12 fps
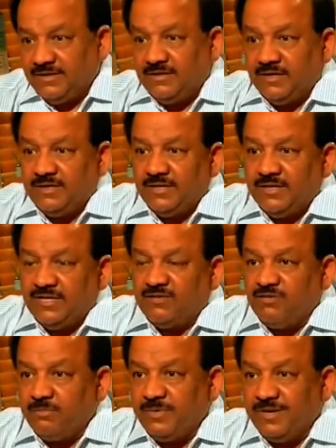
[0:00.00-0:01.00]
uh, other
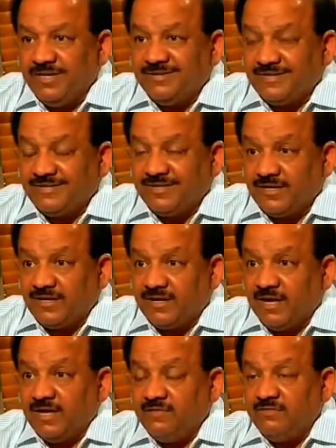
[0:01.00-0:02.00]
equipments,
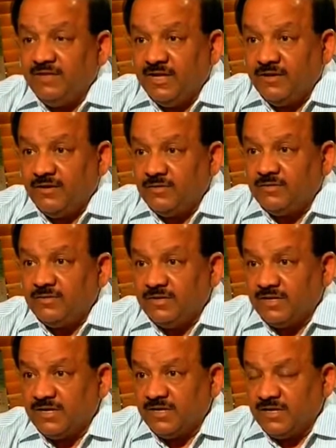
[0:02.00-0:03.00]
etc., if they are not
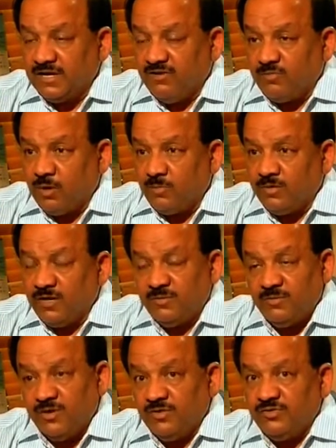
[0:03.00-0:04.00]
taken care of
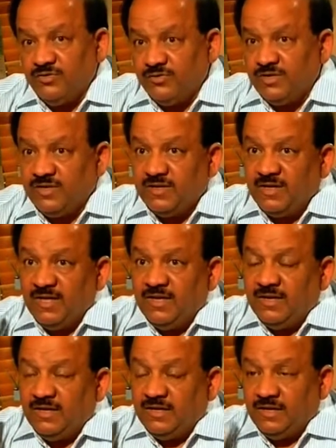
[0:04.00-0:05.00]
properly. Because you see,
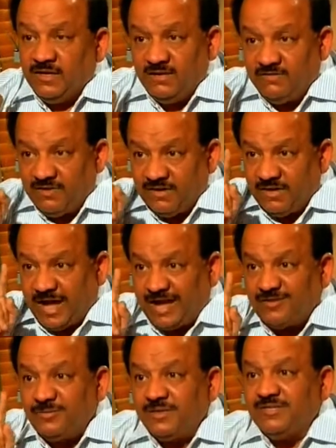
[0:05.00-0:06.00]
even
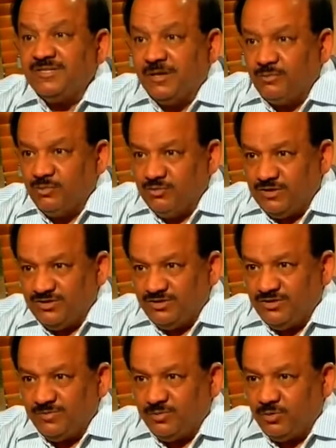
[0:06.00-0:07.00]
as per the
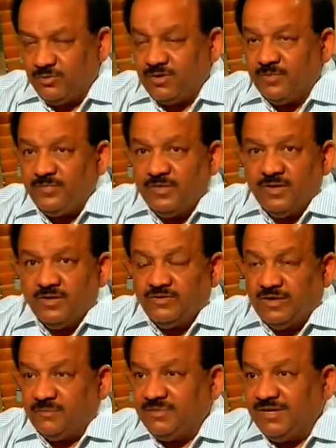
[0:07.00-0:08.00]
WHO report,
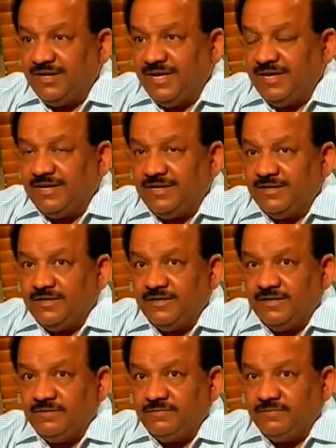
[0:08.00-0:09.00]
something like
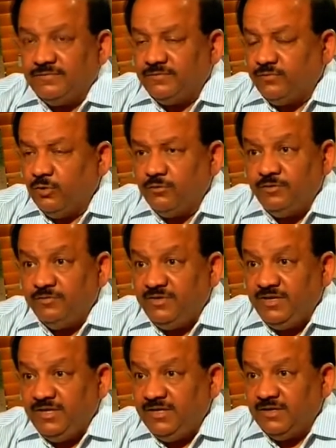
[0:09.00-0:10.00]
uh,
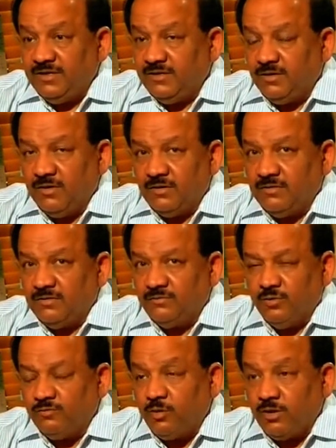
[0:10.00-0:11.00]
450 or
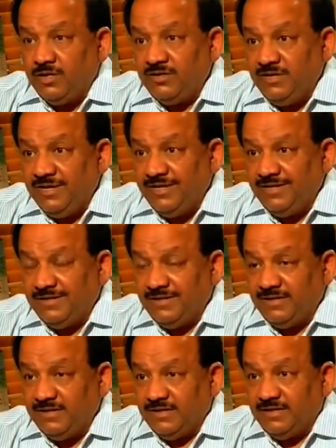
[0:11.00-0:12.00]
uh, 443
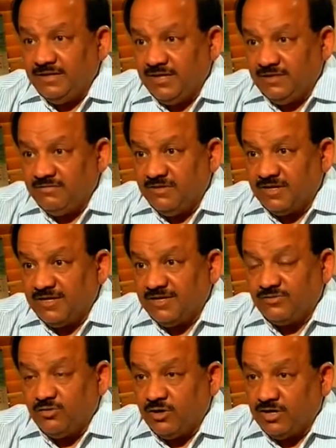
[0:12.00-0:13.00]
uh, health
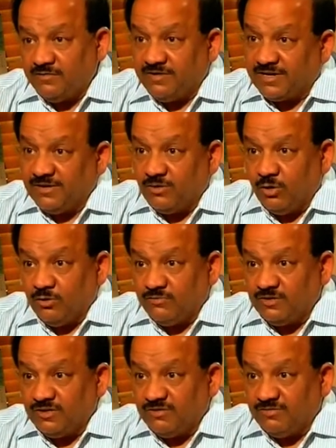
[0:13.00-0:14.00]
workers got affected all
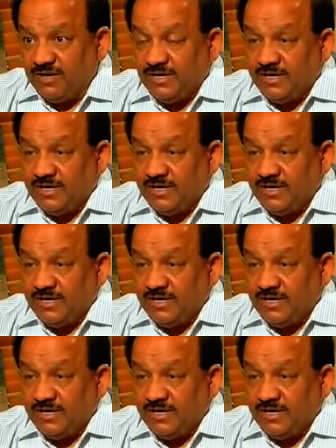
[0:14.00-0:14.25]
over the